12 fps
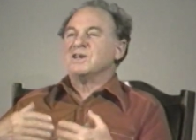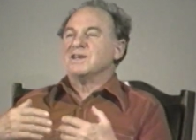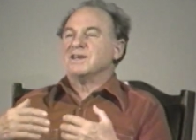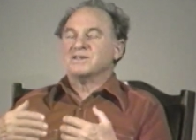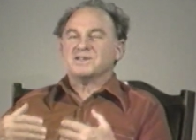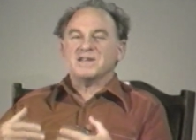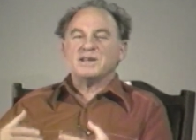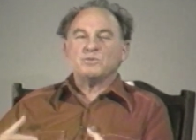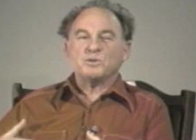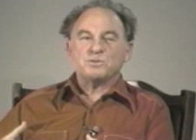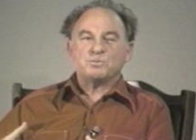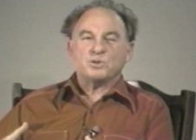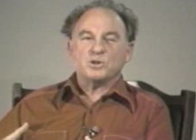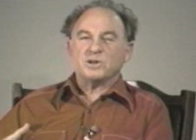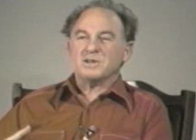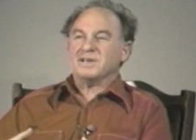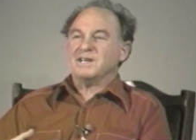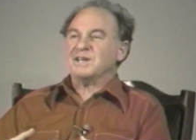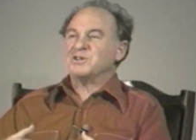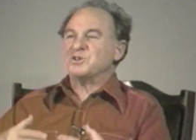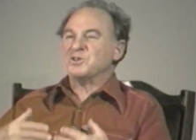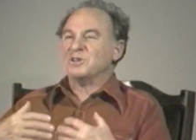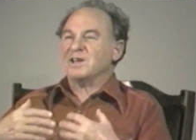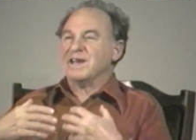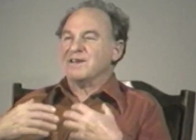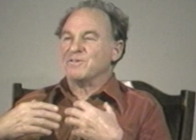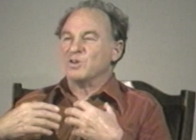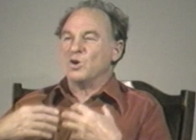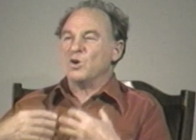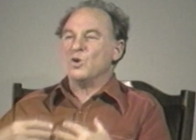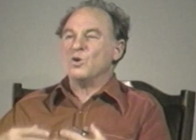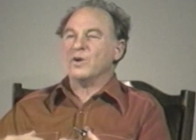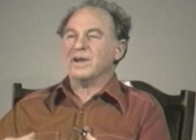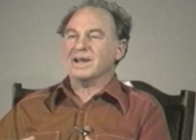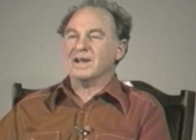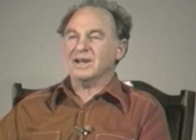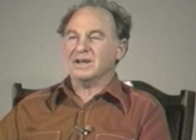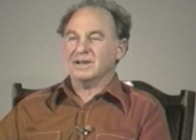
as they would put it, get your life going.